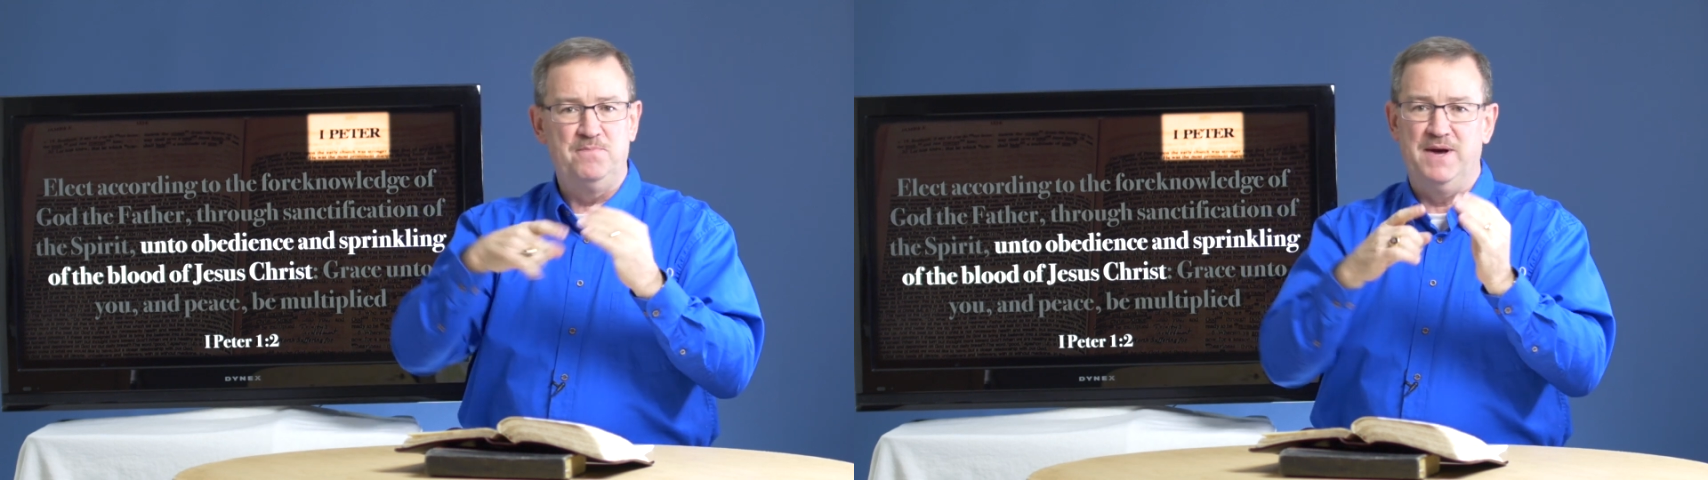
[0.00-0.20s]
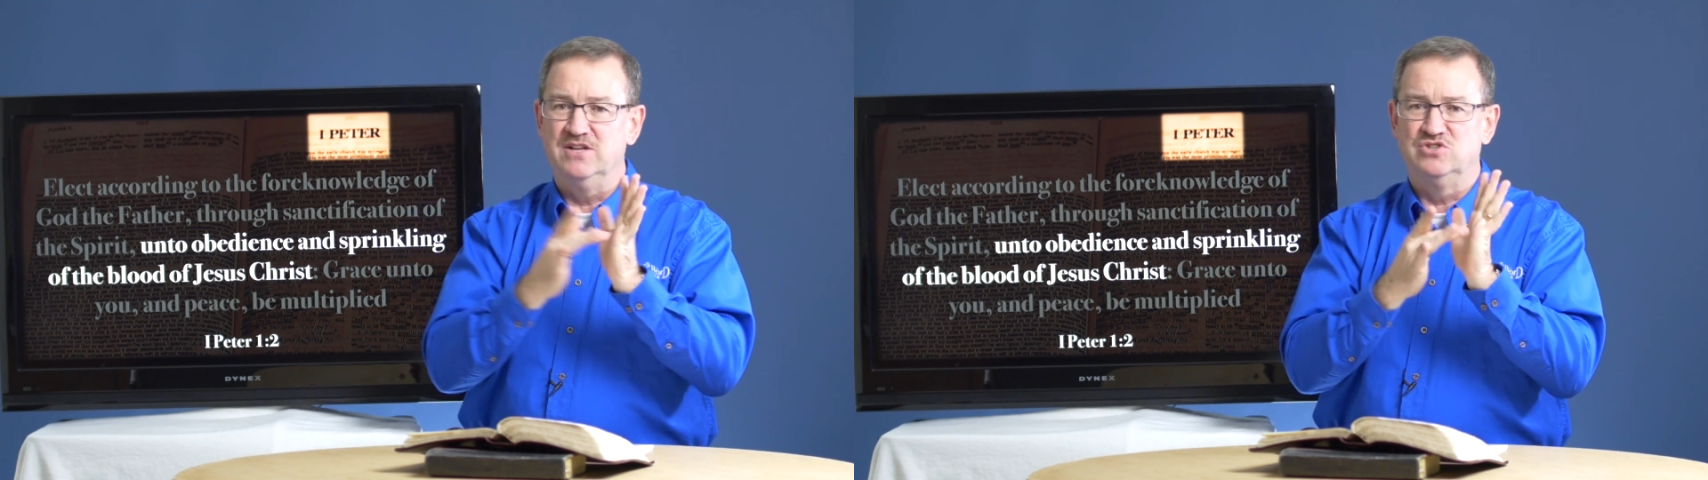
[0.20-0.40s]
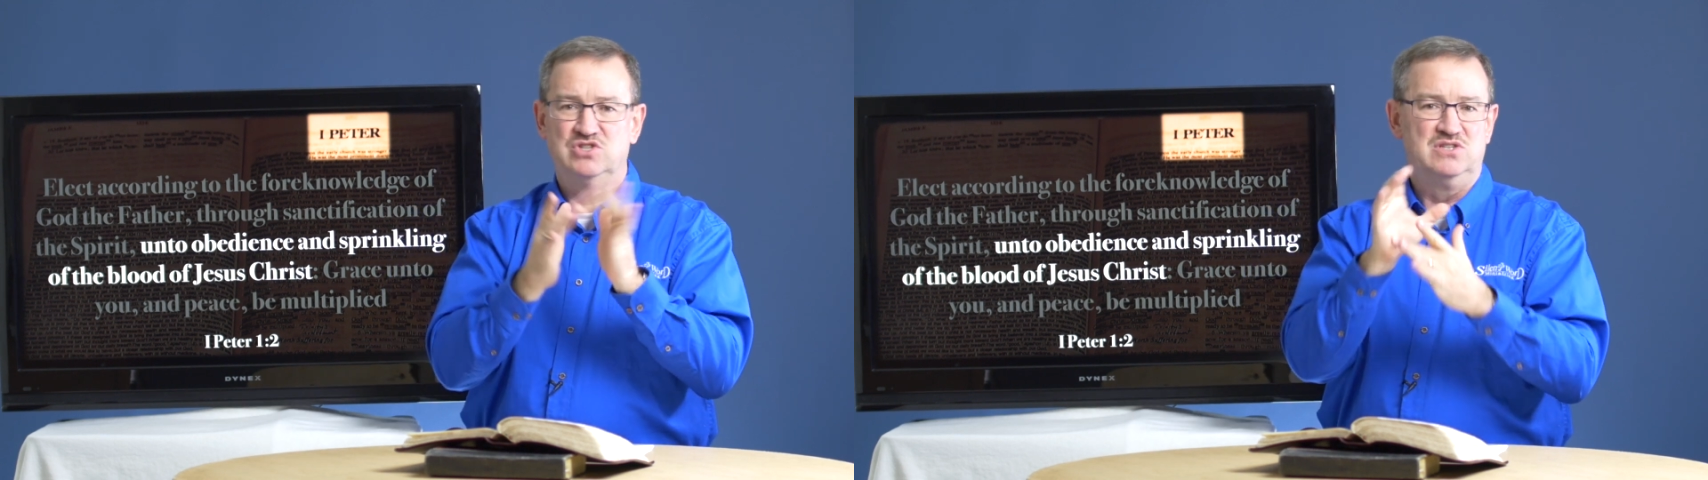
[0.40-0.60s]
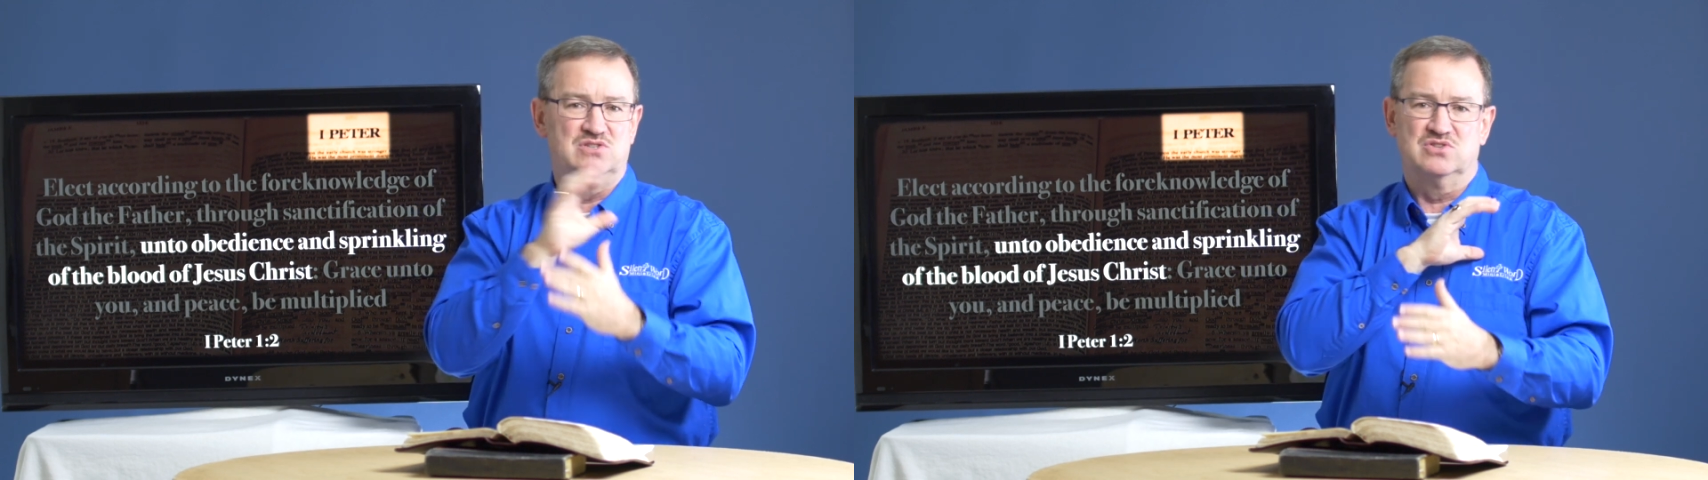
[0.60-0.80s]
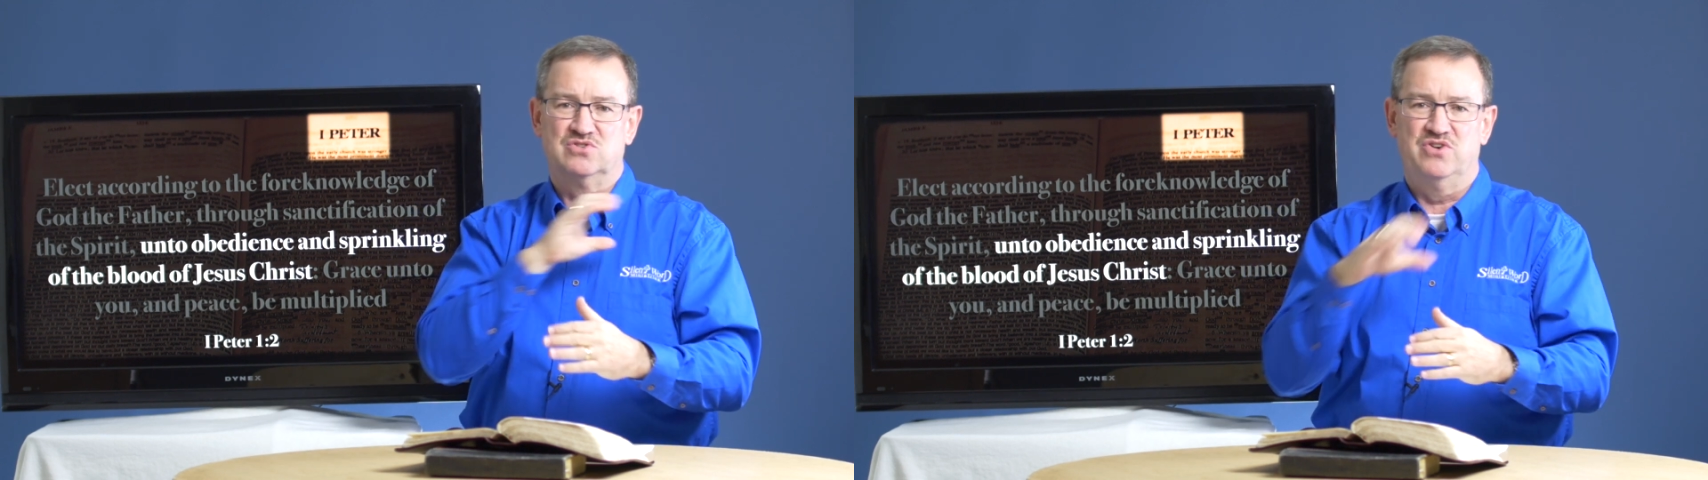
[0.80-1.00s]
about
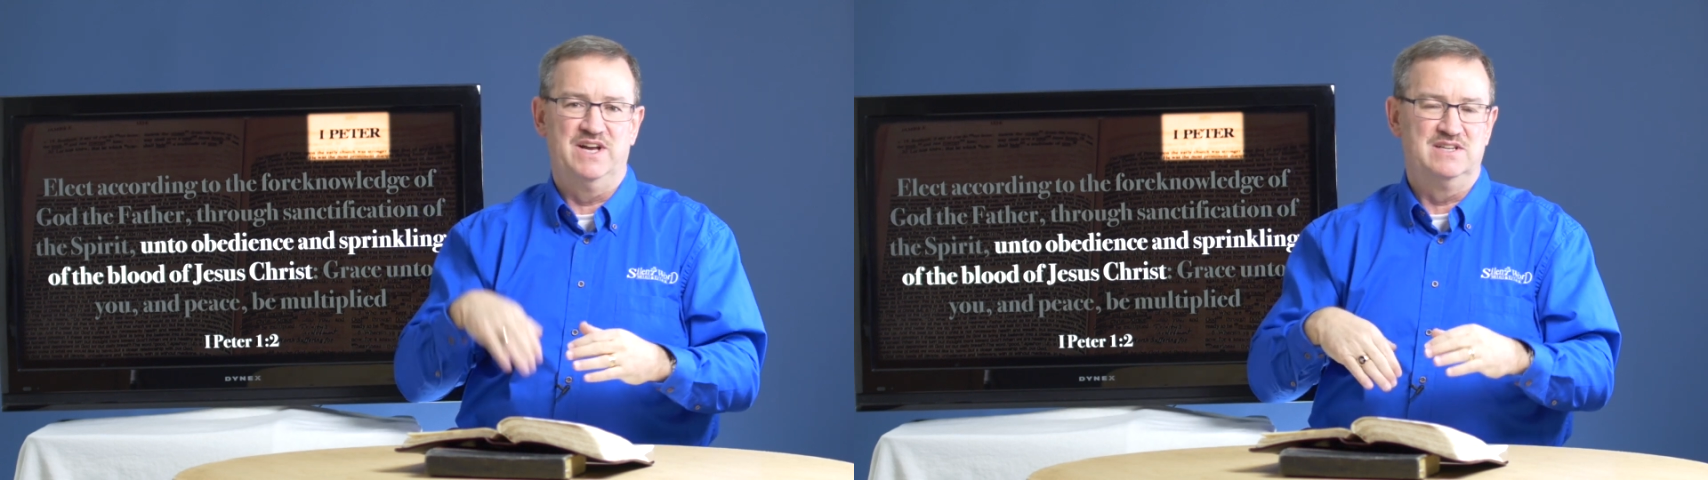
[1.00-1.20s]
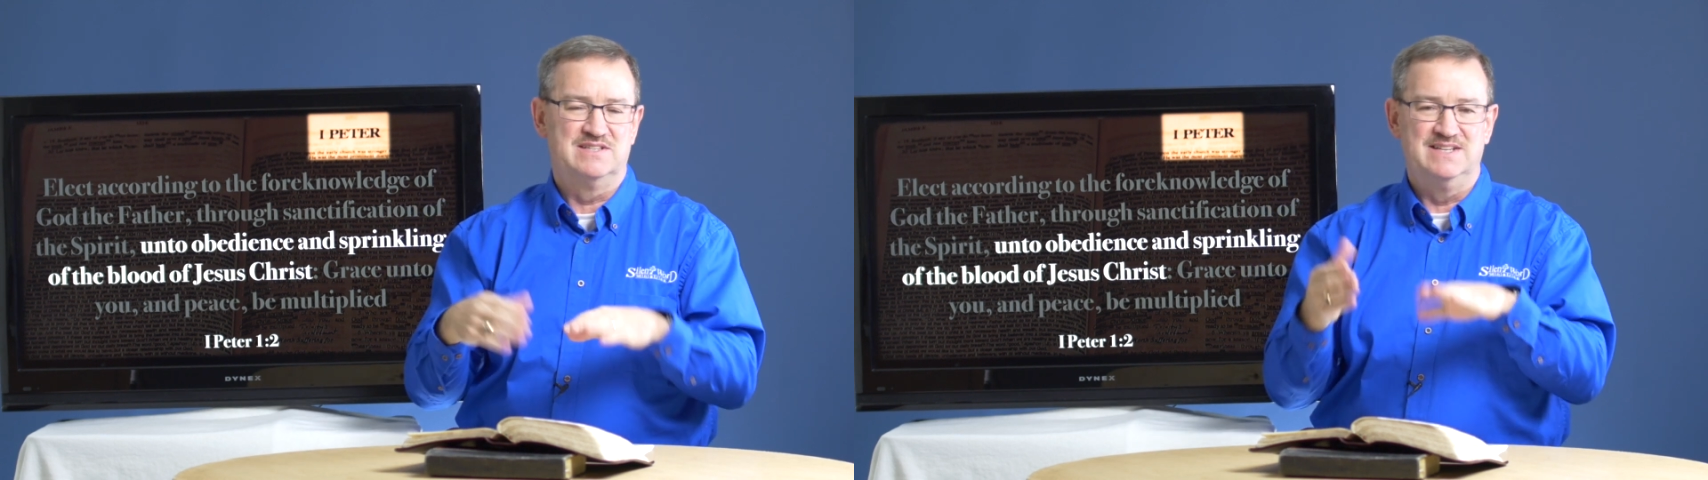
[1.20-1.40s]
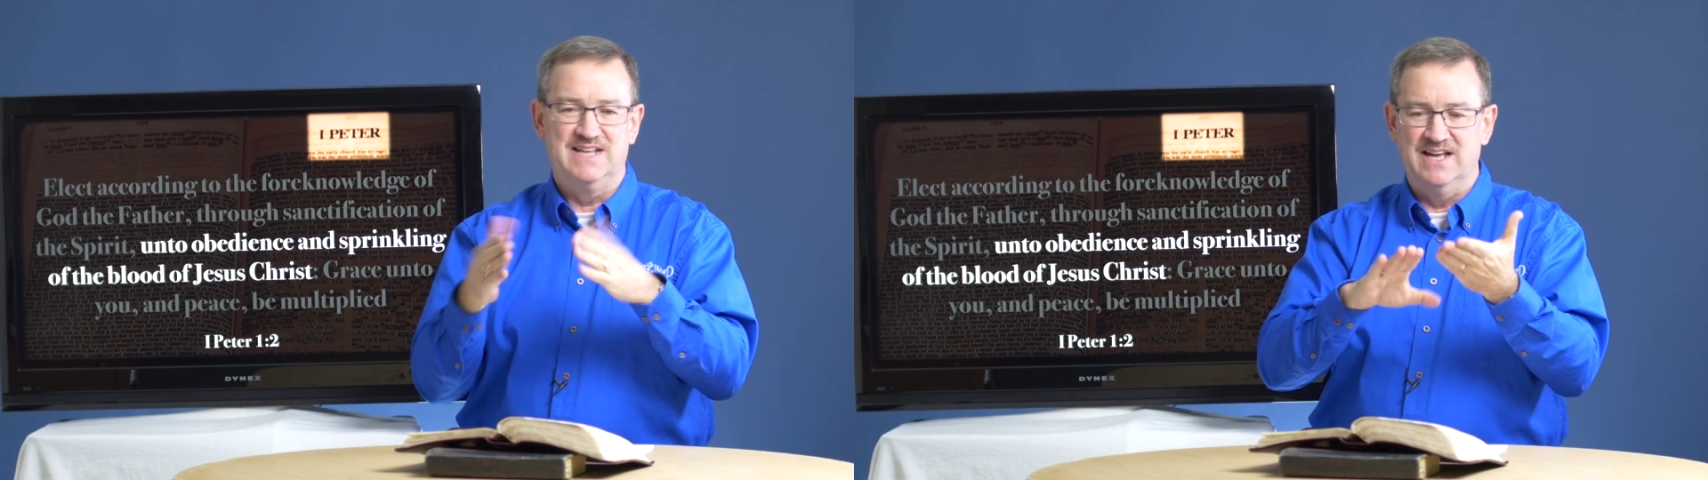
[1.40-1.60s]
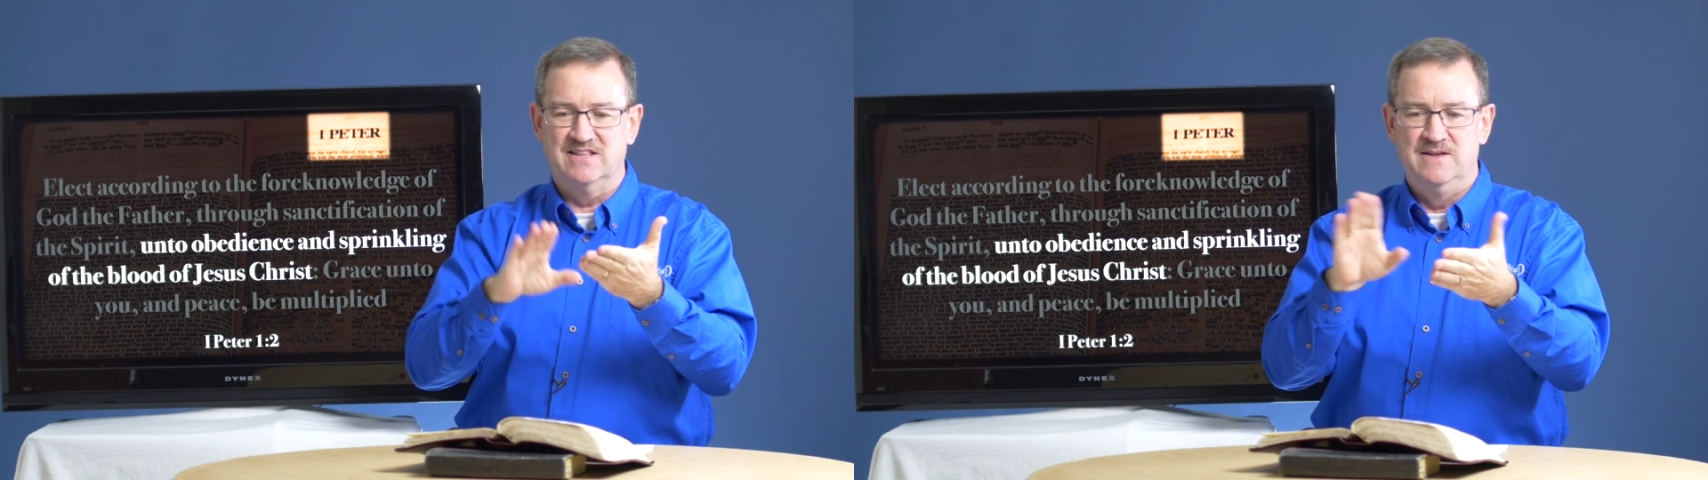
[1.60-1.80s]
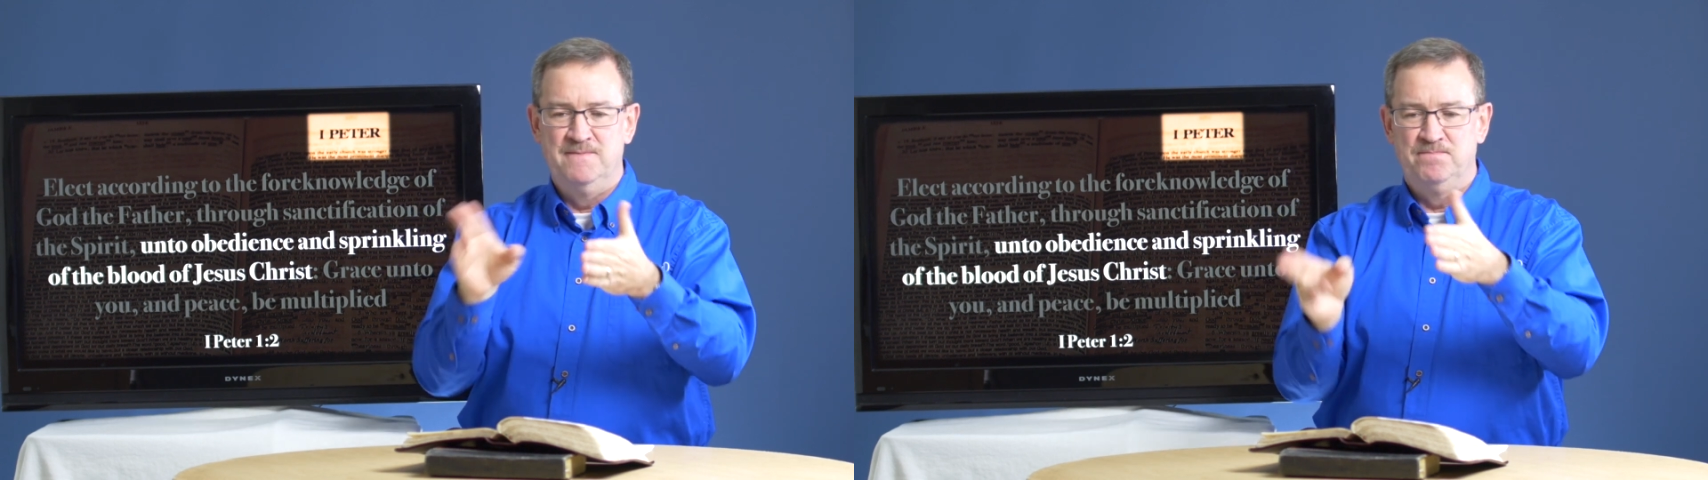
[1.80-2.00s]
Jesus Christ's death,